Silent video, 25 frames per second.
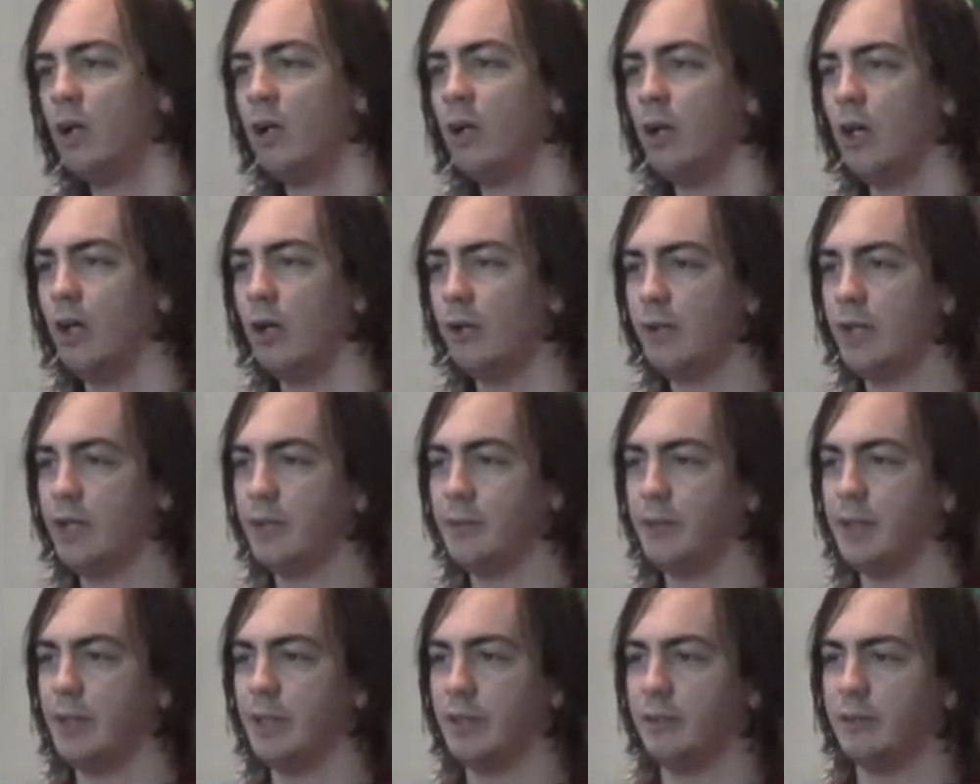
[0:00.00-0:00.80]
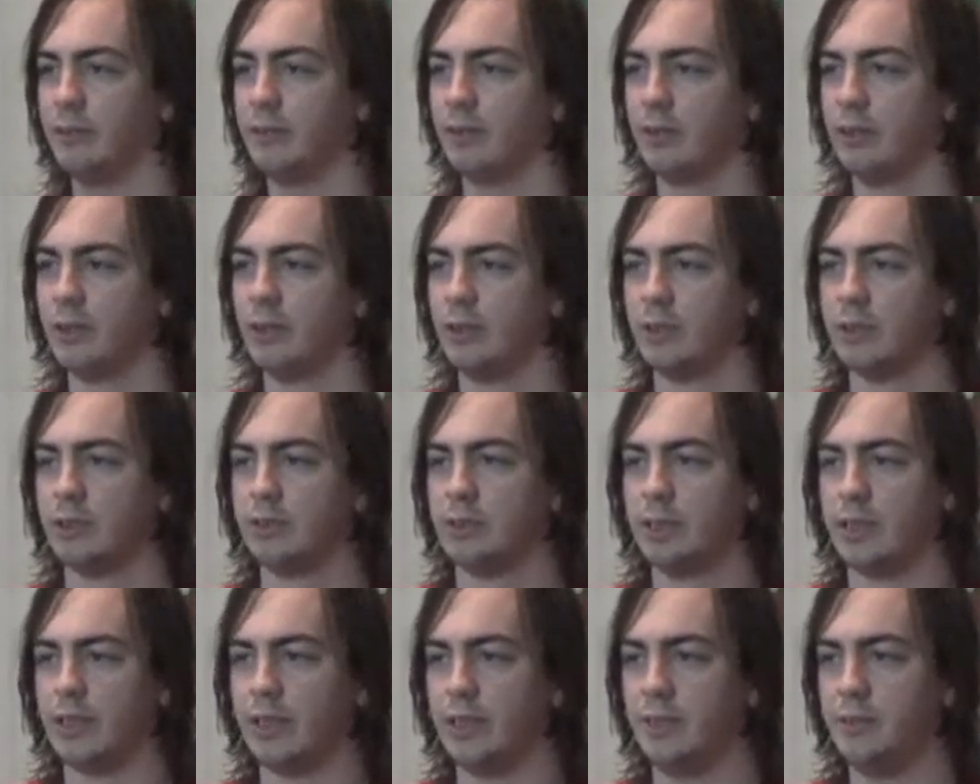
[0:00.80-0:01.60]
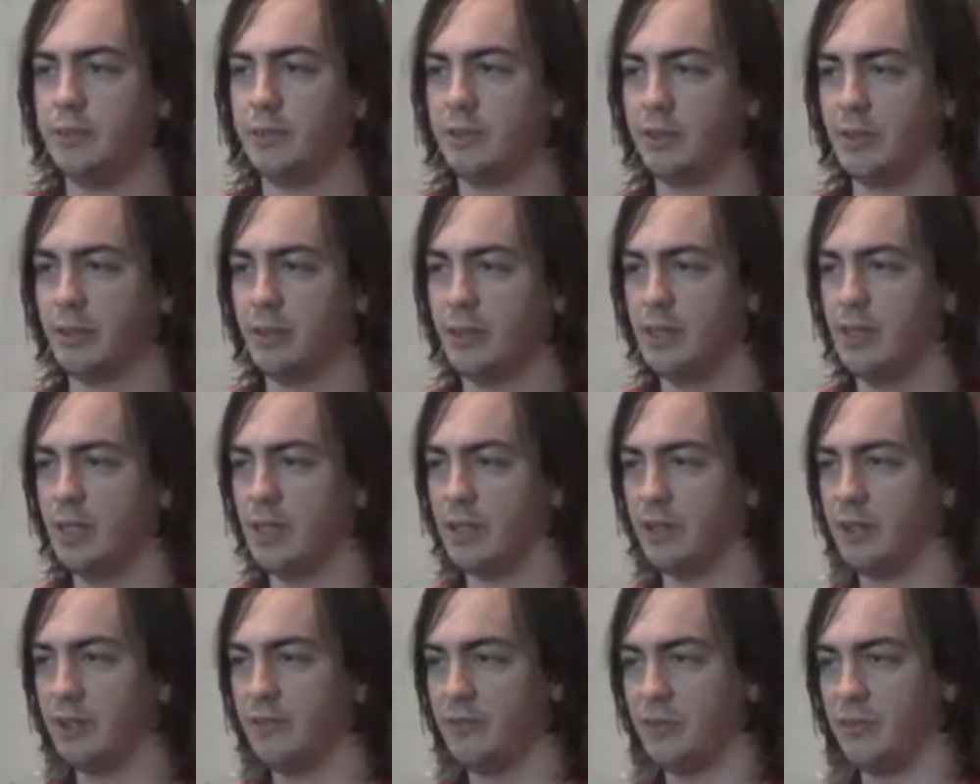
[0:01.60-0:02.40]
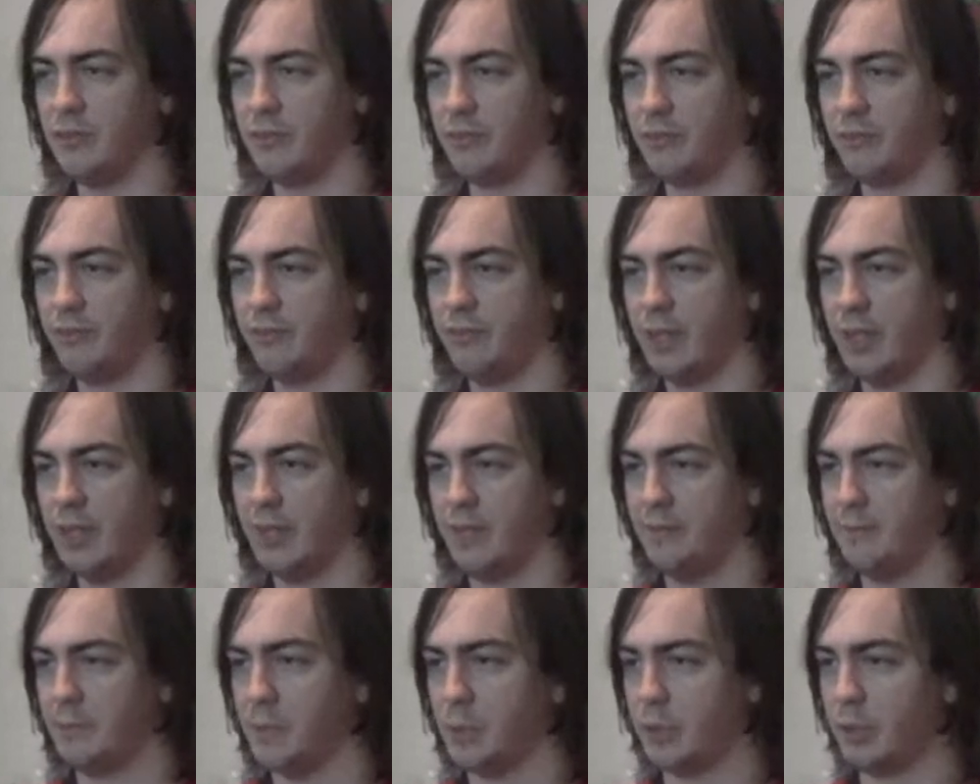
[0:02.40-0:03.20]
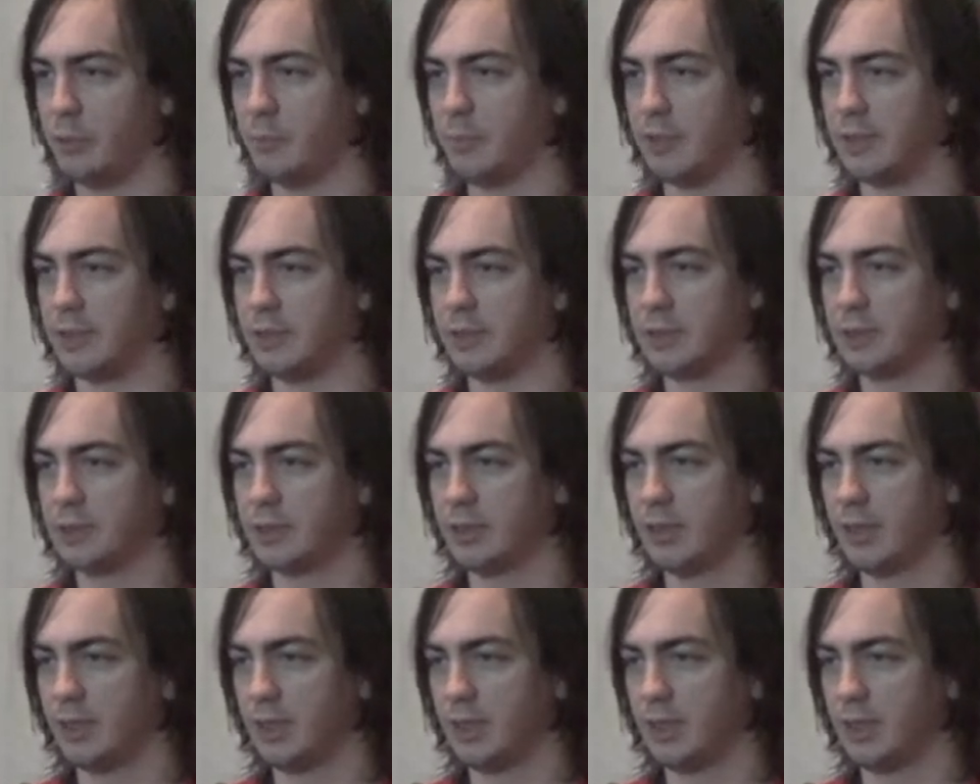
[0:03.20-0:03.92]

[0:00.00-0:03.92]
Okay, Rio. To get you started, I'll give you 5 Pokeballs.